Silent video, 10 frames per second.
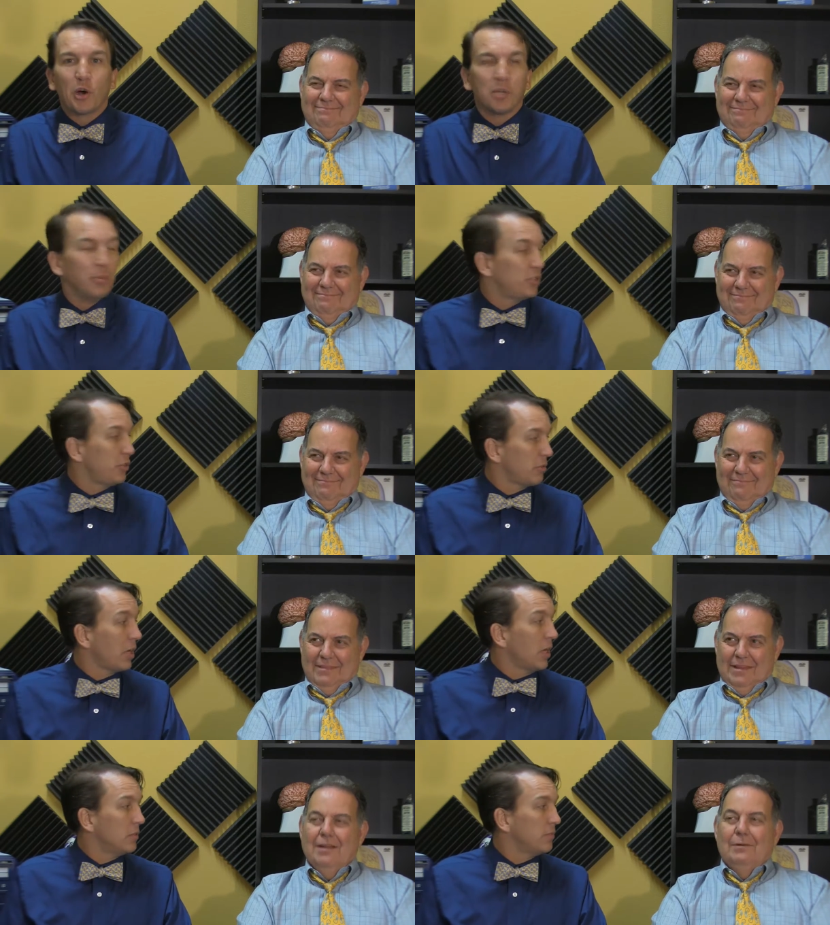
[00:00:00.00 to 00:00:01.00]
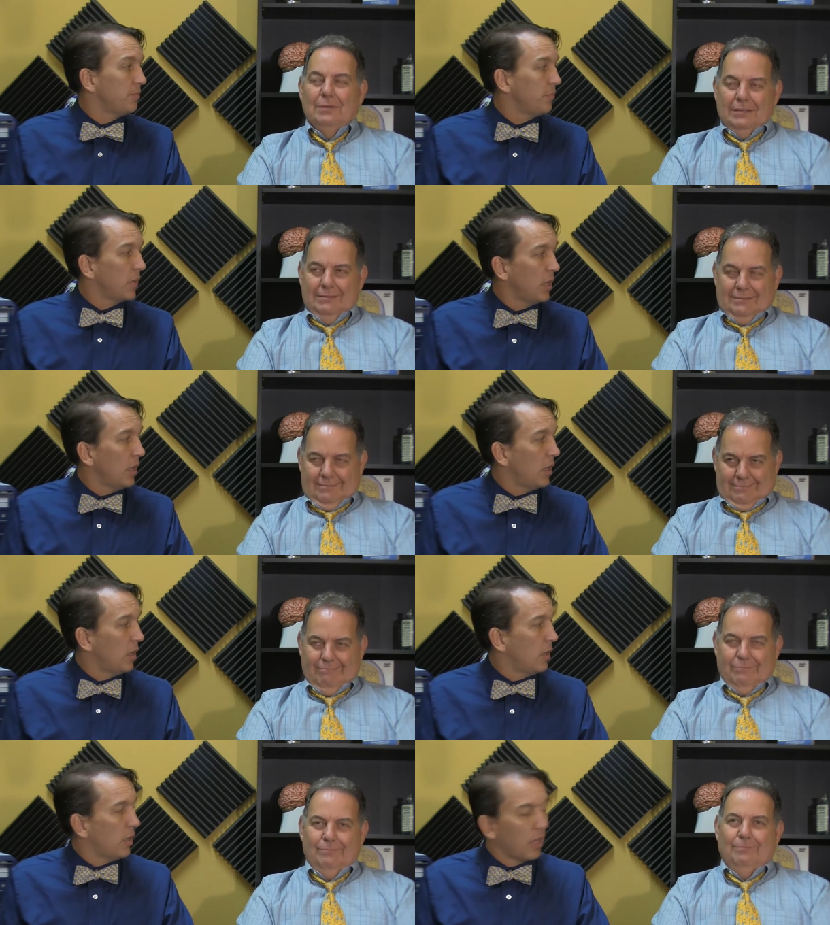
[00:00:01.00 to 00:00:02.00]
Speaker 1: argument you're on. It,
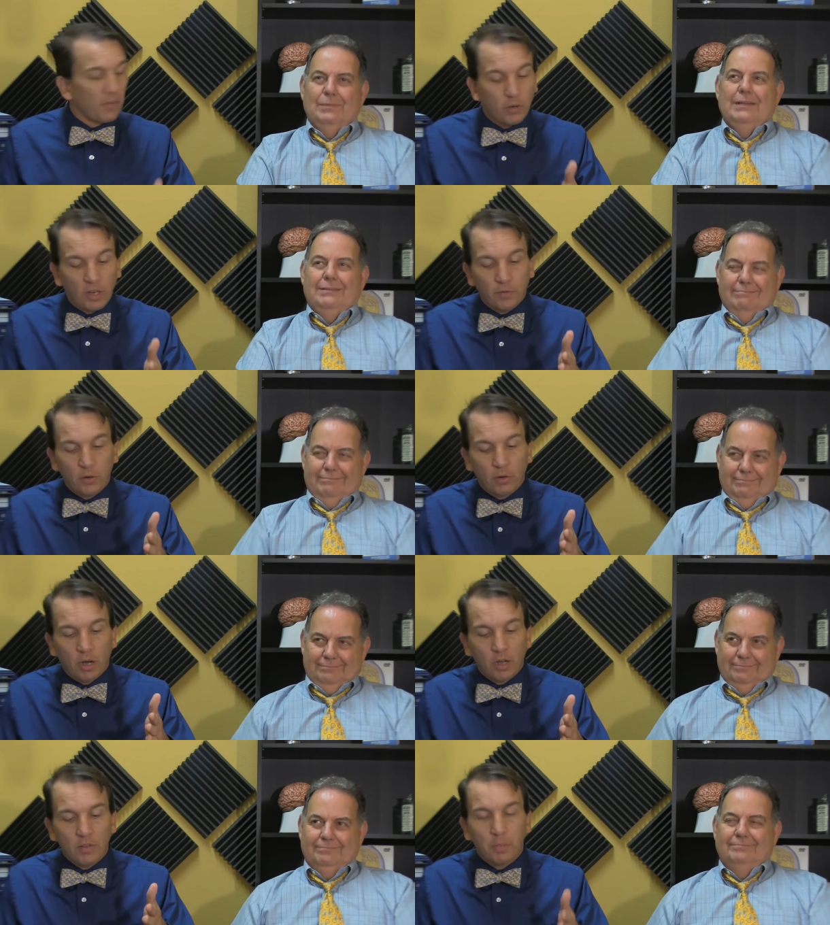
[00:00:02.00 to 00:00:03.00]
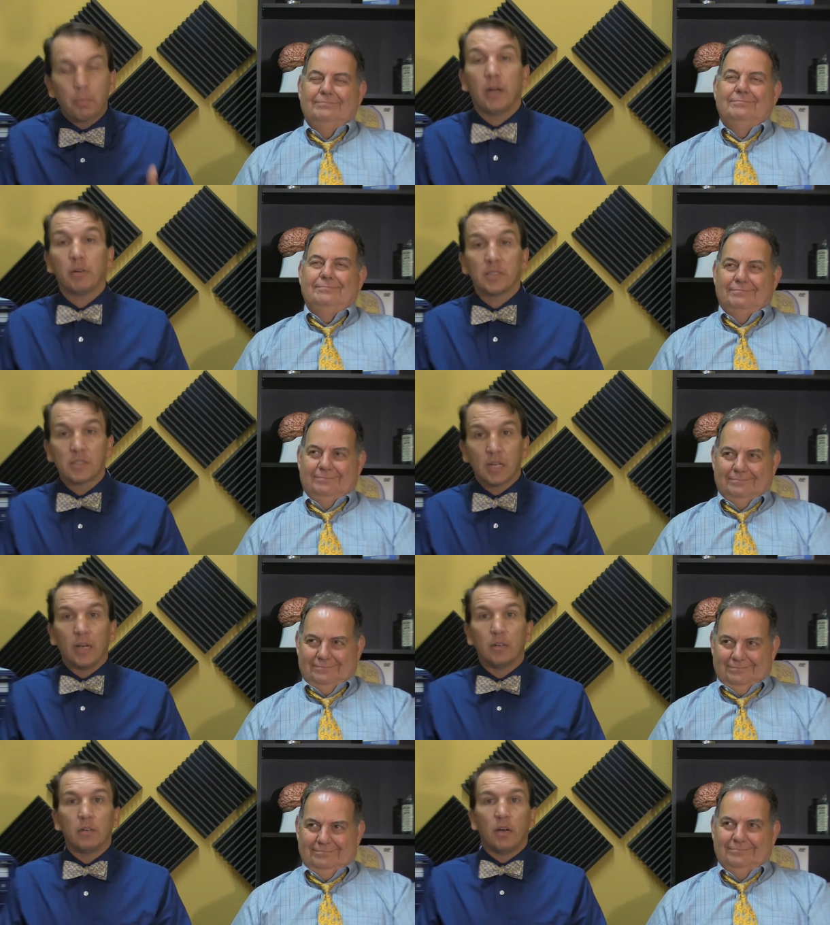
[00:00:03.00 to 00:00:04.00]
if you if you're on the parent
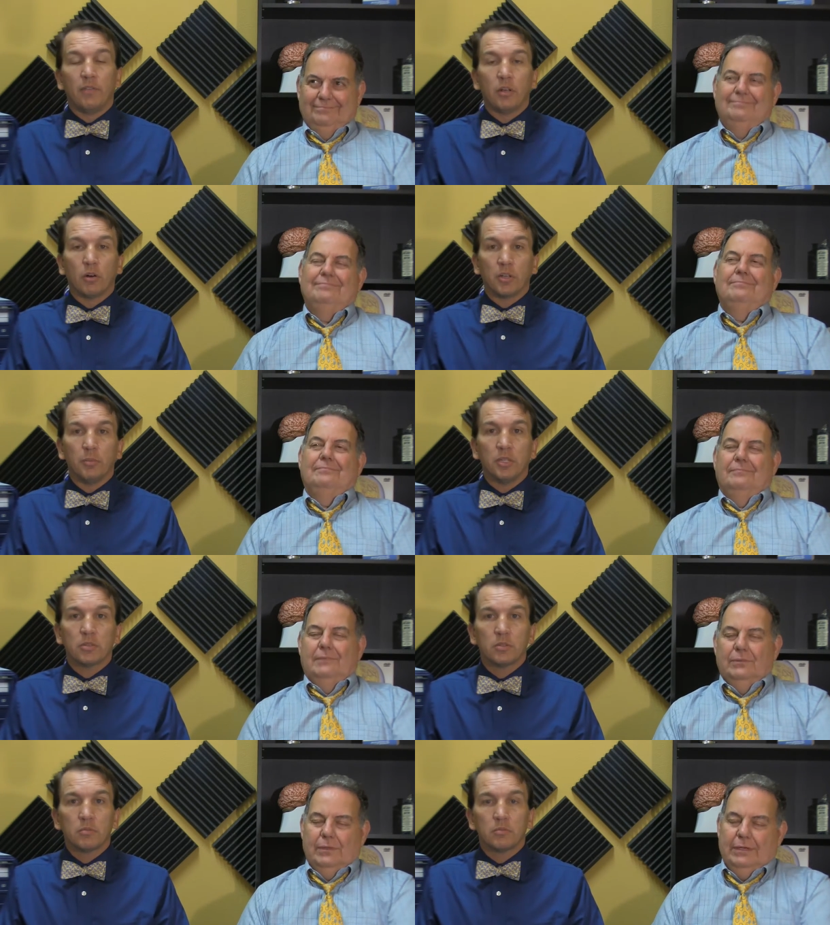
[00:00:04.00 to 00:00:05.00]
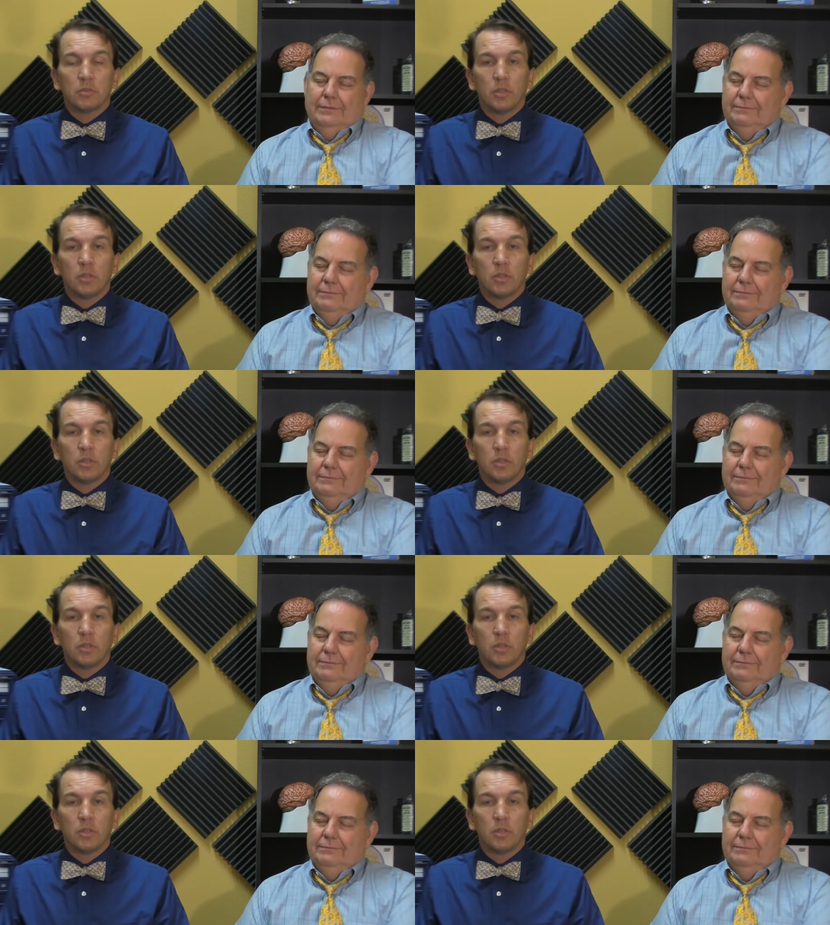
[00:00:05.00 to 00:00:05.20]
side of the argument, right.